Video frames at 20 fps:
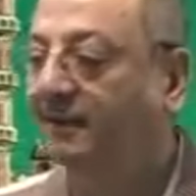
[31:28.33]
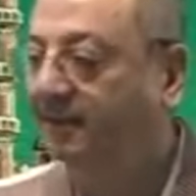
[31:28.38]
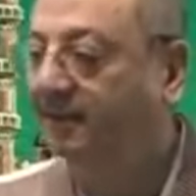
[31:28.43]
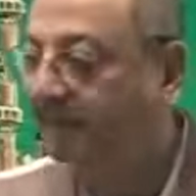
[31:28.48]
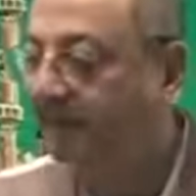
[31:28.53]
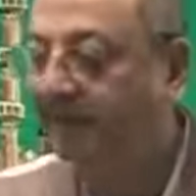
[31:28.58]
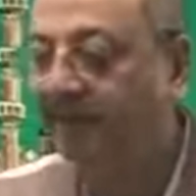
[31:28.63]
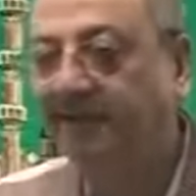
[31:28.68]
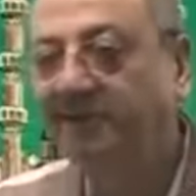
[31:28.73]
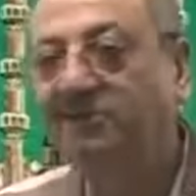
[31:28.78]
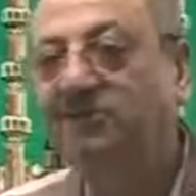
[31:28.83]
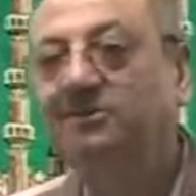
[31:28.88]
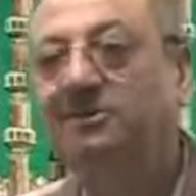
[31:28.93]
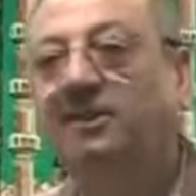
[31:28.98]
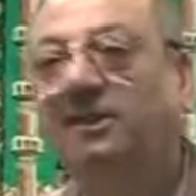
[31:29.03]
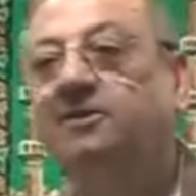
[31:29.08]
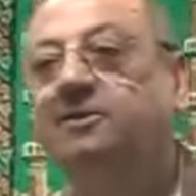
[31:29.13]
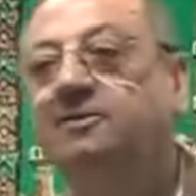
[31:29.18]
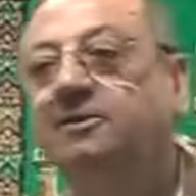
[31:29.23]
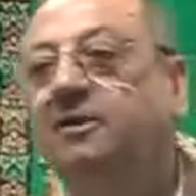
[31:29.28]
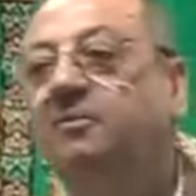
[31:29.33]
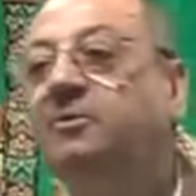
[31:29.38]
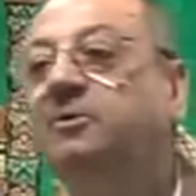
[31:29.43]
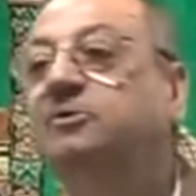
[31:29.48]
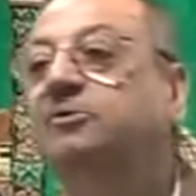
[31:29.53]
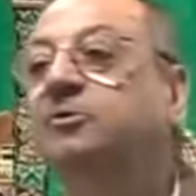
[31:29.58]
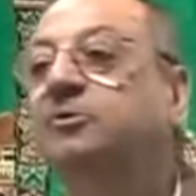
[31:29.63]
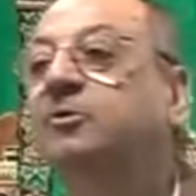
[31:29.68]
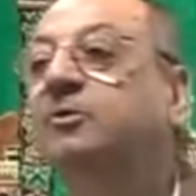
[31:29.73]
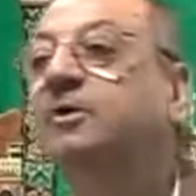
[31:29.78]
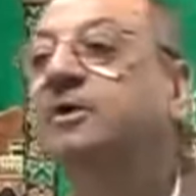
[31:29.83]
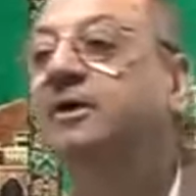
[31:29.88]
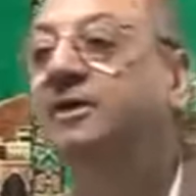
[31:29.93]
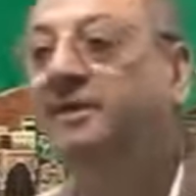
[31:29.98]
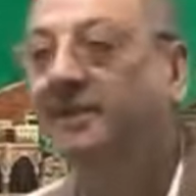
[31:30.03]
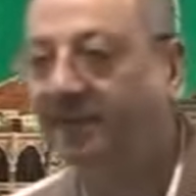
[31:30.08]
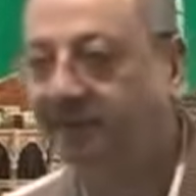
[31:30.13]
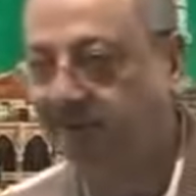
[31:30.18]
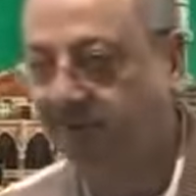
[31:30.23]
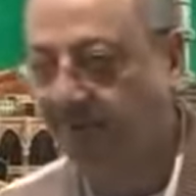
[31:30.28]
It is the tamizu
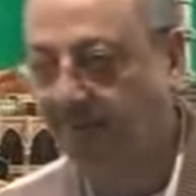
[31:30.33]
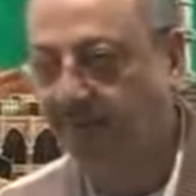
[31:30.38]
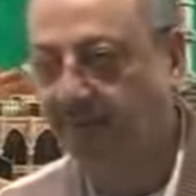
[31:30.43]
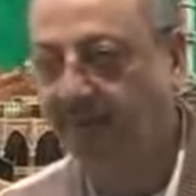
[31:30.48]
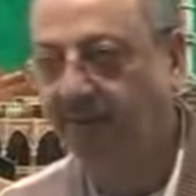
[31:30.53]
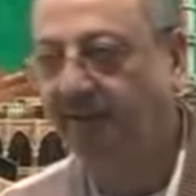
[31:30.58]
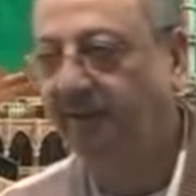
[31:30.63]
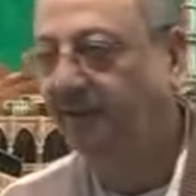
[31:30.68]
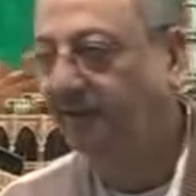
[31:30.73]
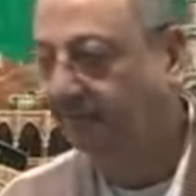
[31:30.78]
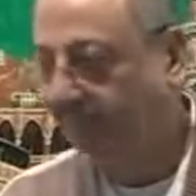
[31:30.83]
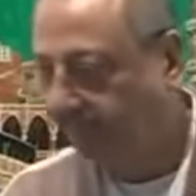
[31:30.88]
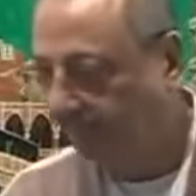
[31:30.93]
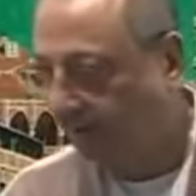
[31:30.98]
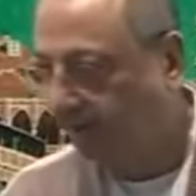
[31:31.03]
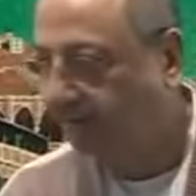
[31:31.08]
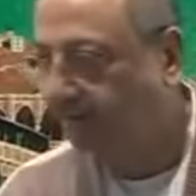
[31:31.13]
nisbati. Very